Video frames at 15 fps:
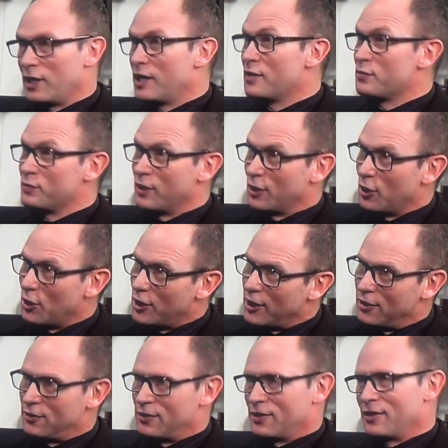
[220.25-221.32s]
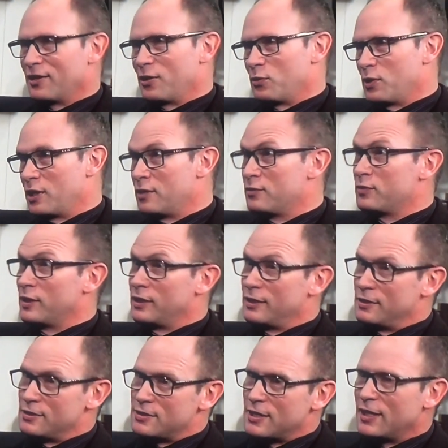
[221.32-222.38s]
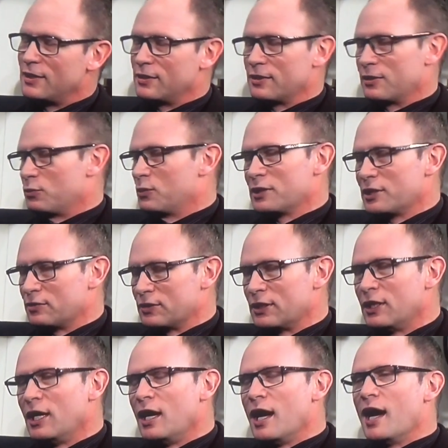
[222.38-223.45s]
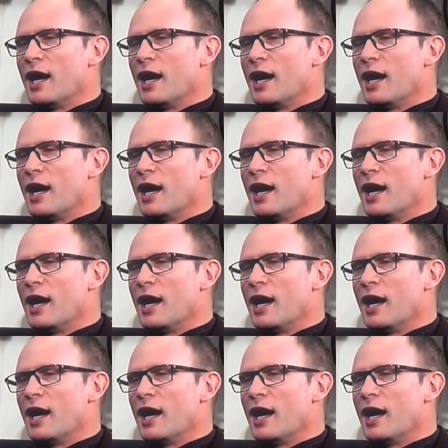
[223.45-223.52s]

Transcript: What if I got out of the car? What if I didn't stay in the car? Whatever.